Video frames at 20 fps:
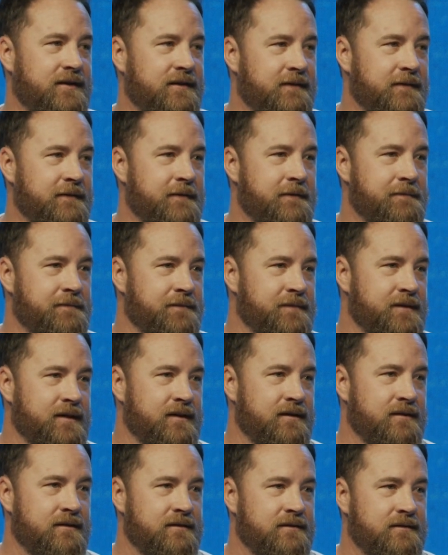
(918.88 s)

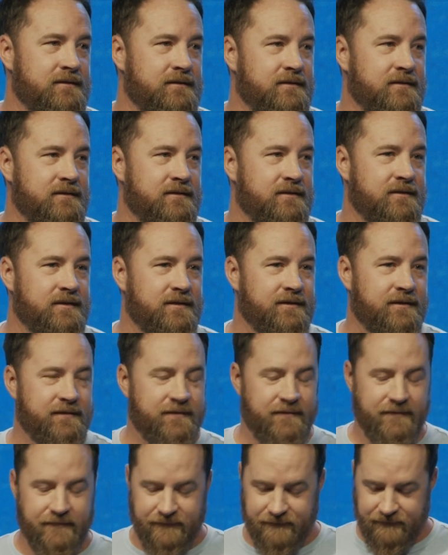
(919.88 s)

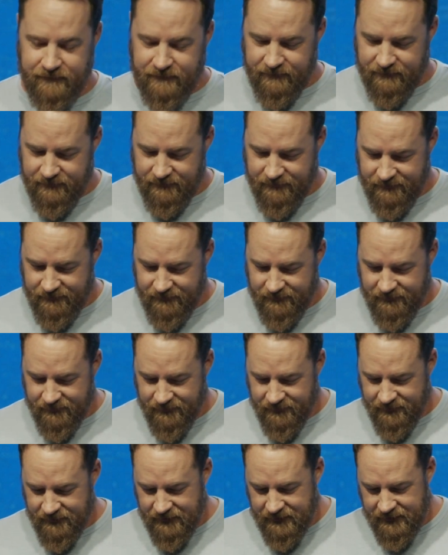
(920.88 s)
Nothing is said.